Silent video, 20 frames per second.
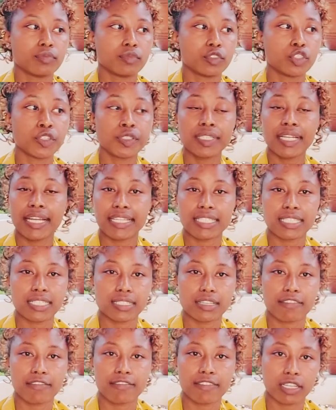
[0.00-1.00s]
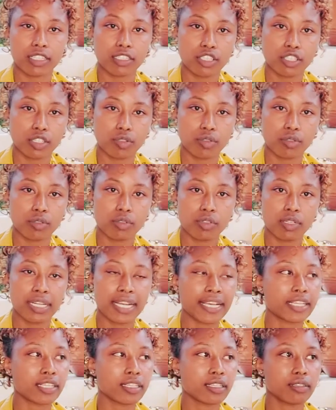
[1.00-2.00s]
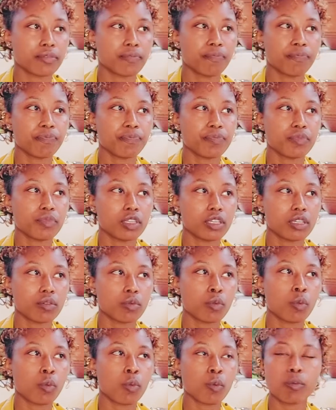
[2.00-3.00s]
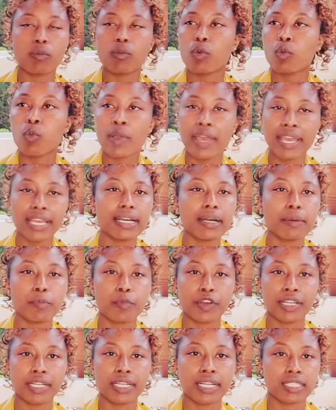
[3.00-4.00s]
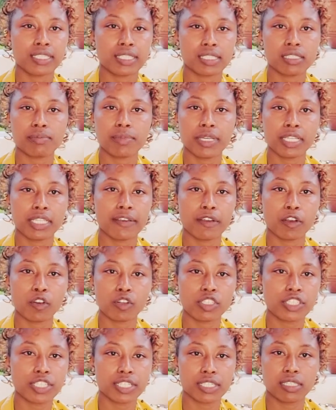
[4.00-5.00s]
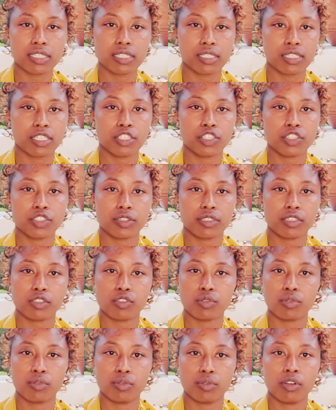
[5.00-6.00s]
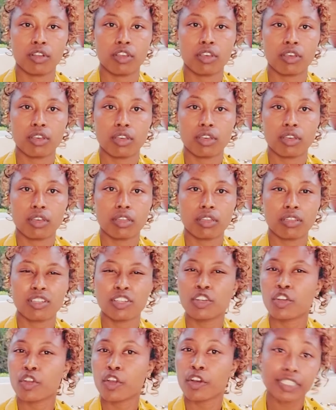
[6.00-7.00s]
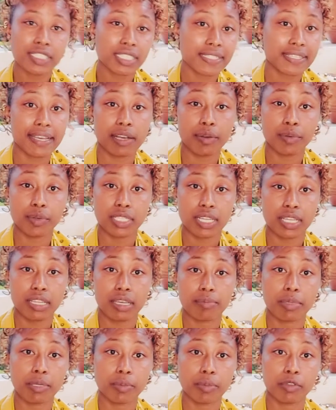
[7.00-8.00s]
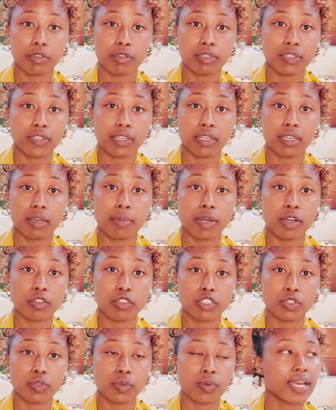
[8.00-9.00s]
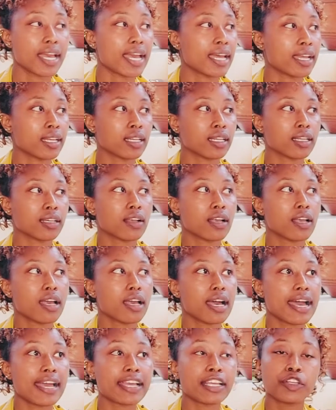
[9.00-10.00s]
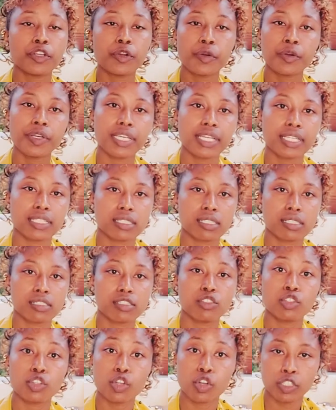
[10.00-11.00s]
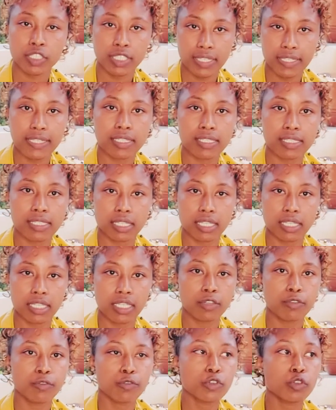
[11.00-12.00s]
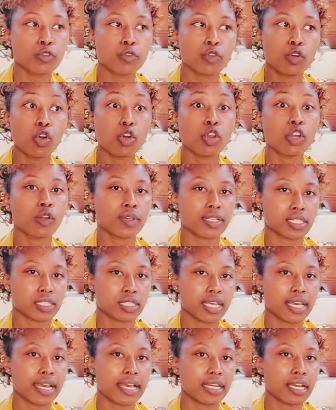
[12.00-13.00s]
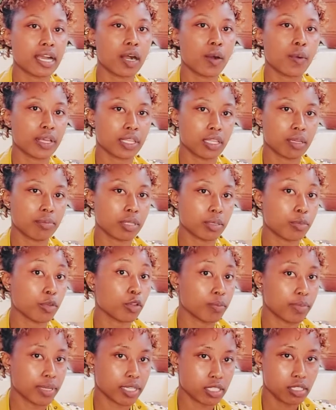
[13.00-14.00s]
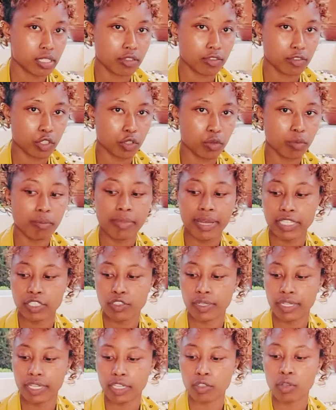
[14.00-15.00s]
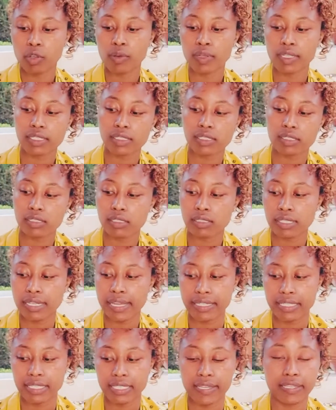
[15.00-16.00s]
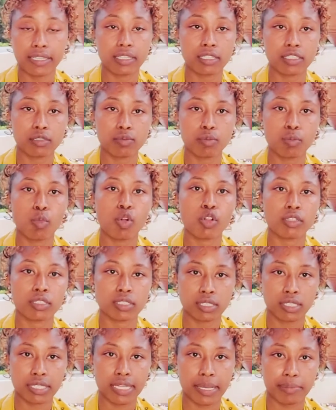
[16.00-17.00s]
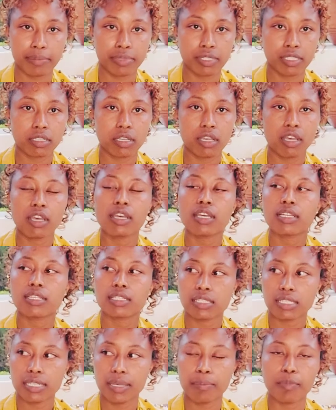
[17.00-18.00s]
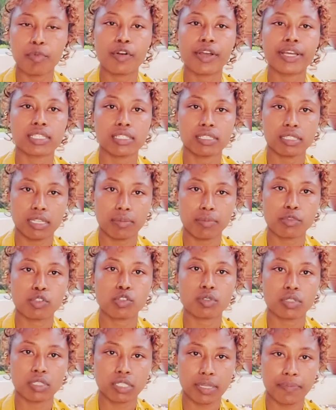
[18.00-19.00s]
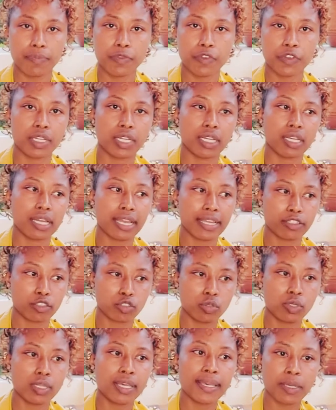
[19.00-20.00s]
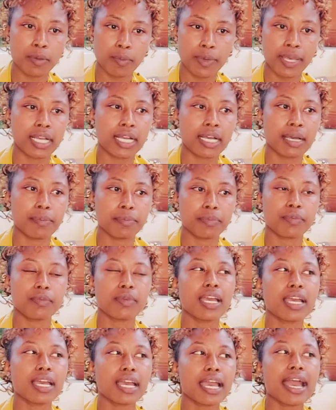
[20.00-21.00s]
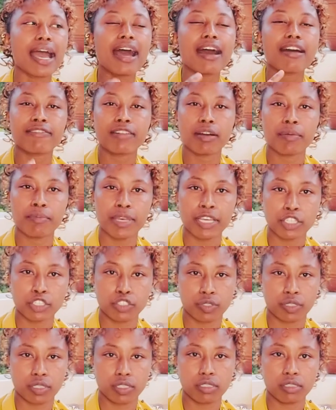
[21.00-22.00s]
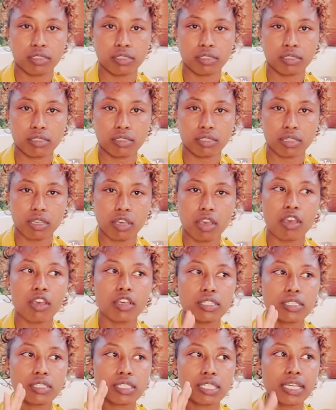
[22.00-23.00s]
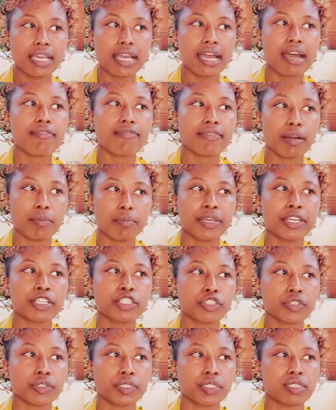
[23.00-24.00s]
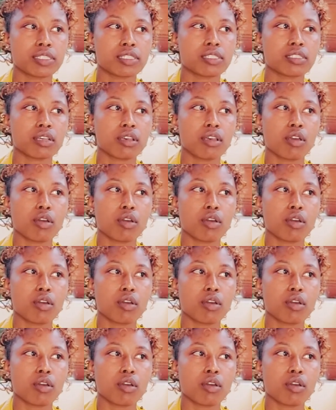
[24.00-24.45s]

don't let it affect you. Like, wake up one day and just make the conscious decision to not care what other people think about you. And I know it's not easy if you've always cared how other people perceive you, but you can always start taking small steps. Step 1, step 2, step 3. Like today you wake up, affirmations. See, affirmations